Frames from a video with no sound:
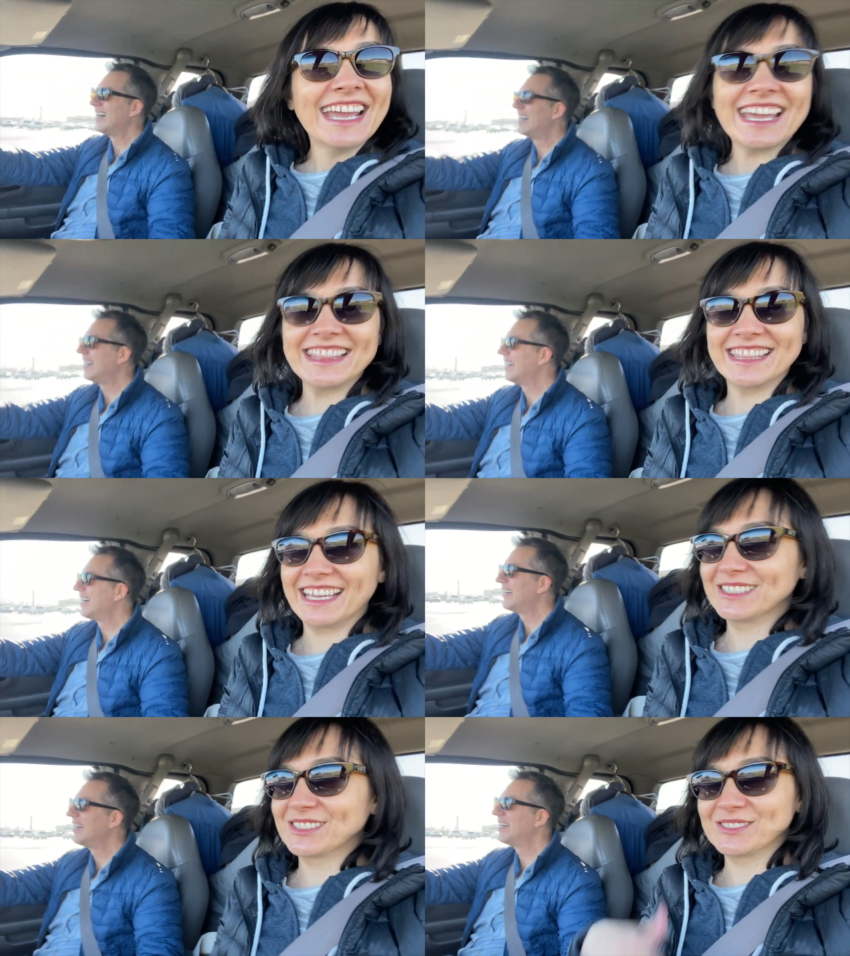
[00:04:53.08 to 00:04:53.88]
Speaker 1: and
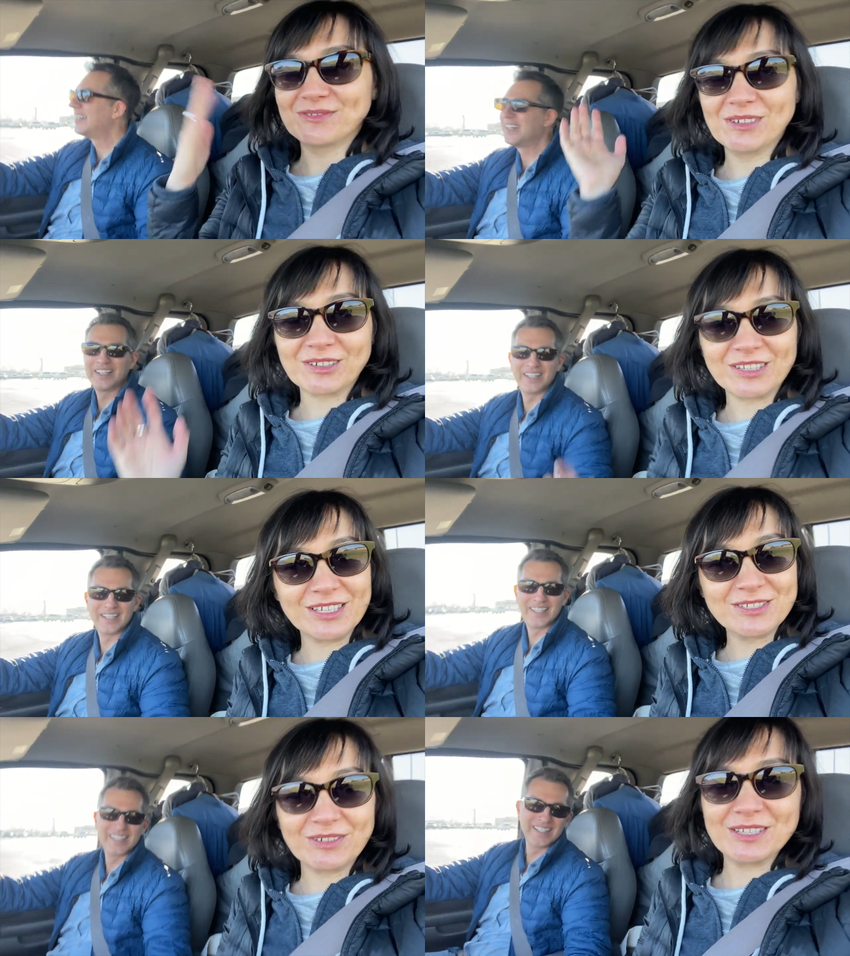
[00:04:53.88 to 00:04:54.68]
then to, we're going
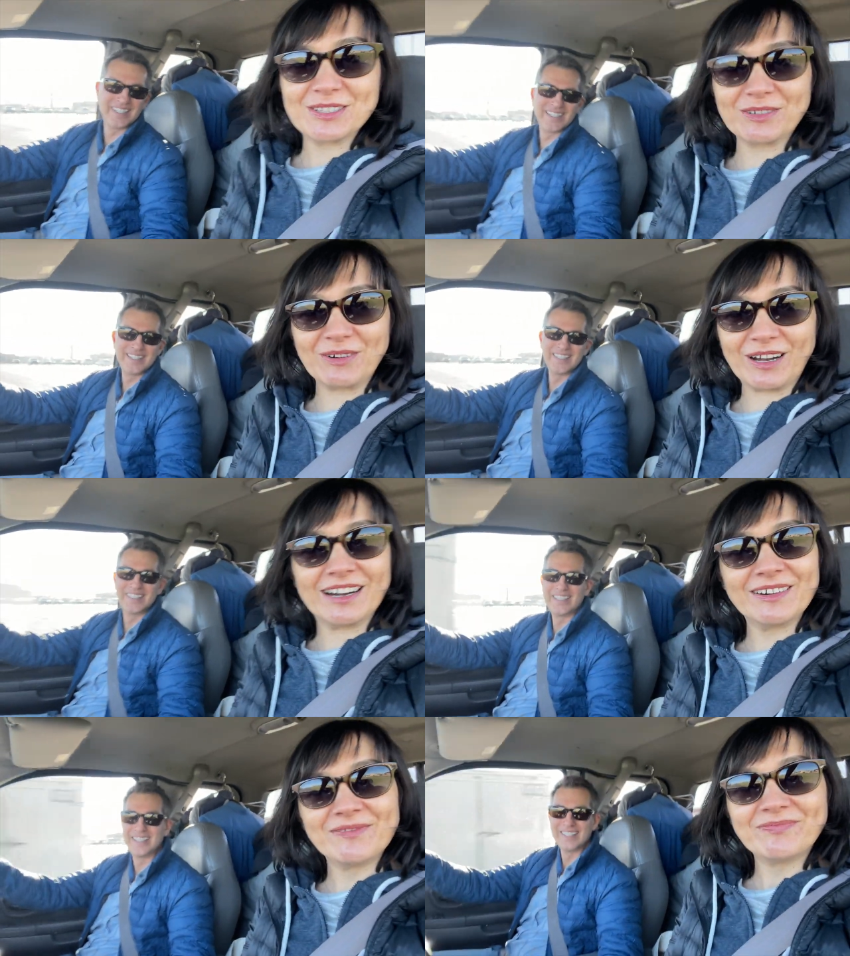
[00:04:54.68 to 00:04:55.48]
to do a
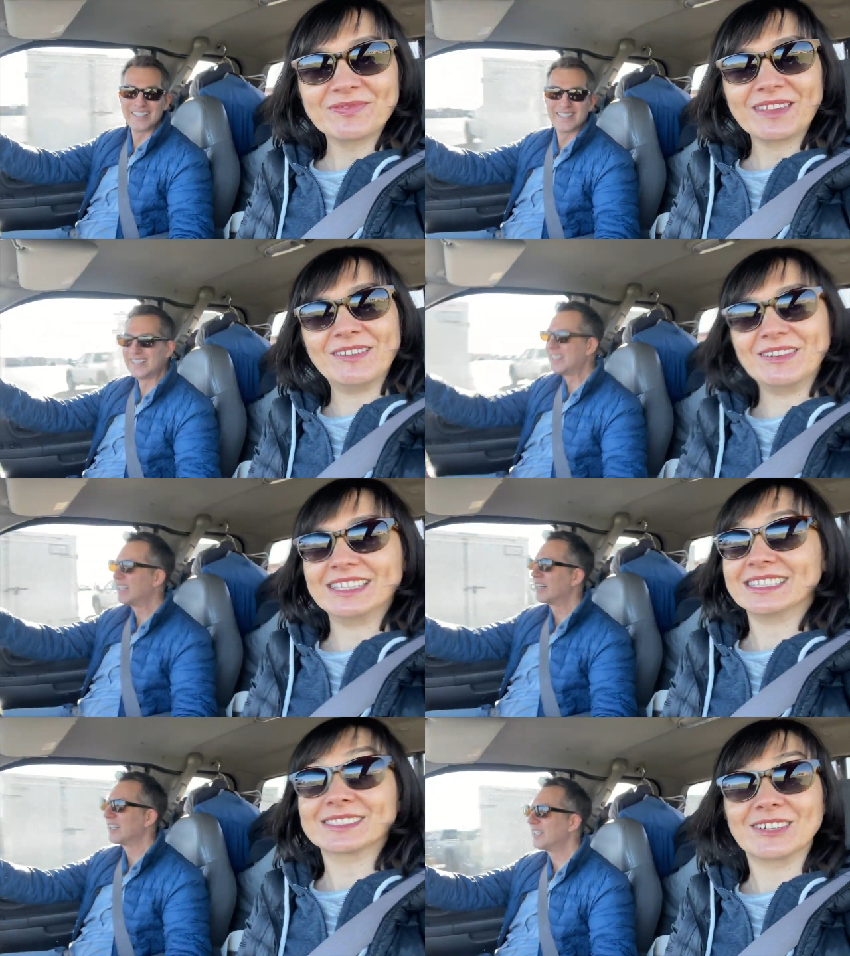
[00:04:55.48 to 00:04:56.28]
tour of
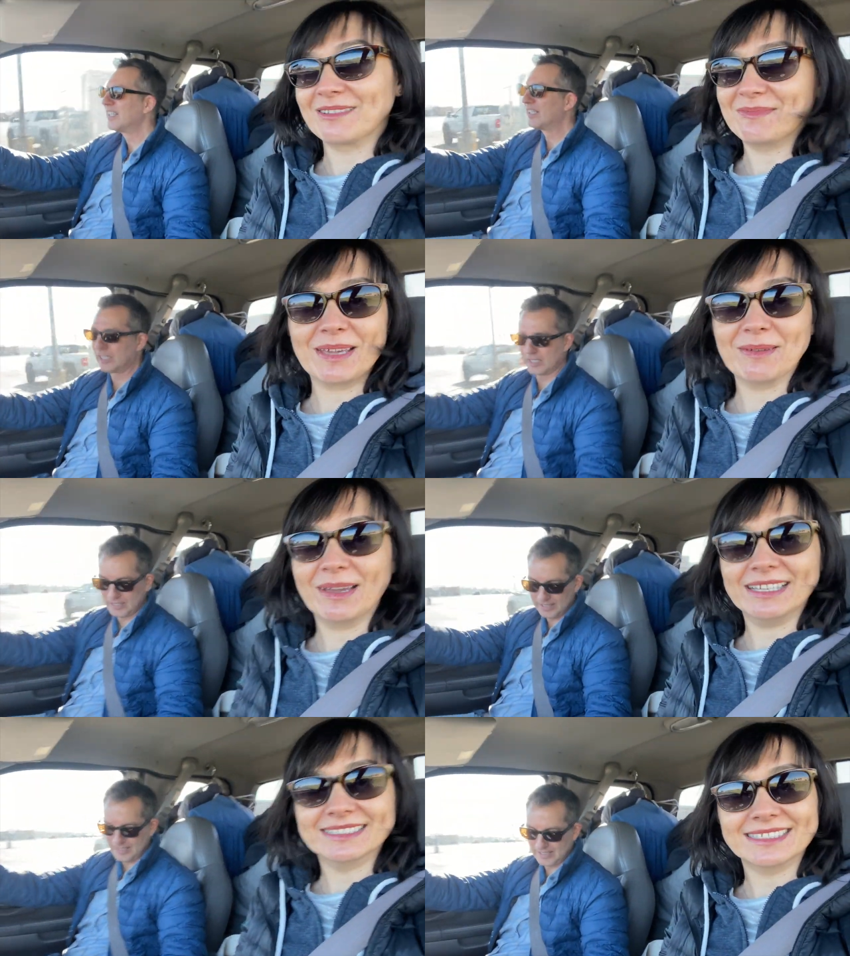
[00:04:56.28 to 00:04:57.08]
it. It's going to be
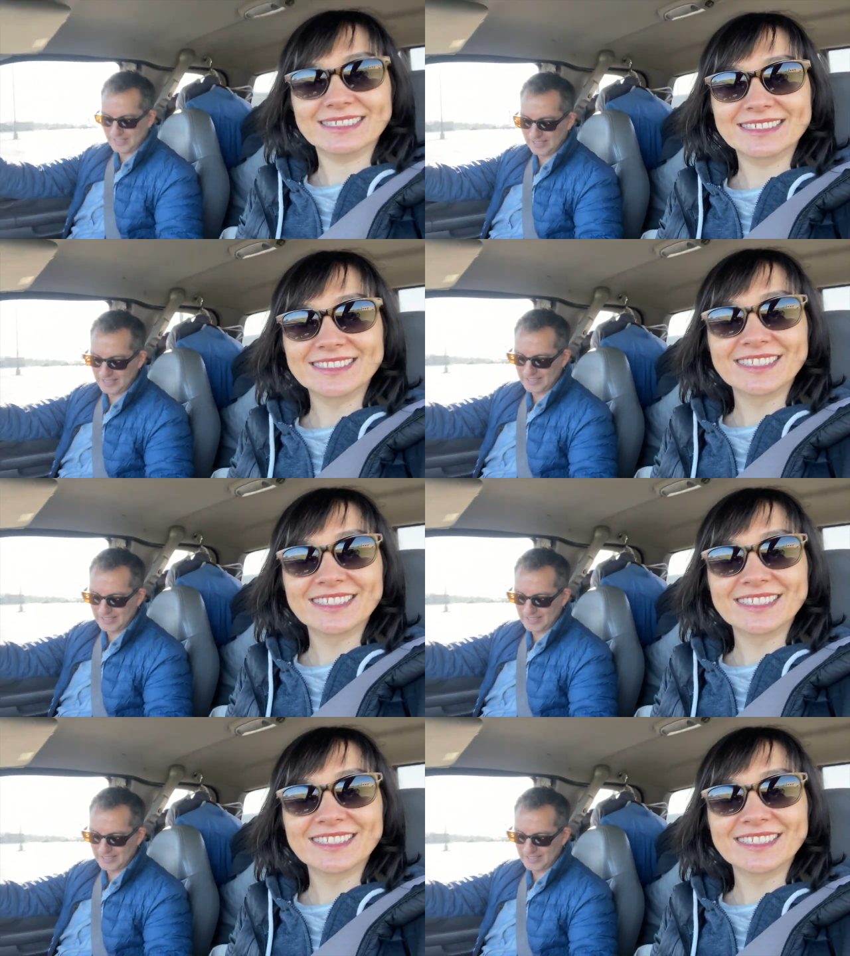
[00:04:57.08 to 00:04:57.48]
amazing.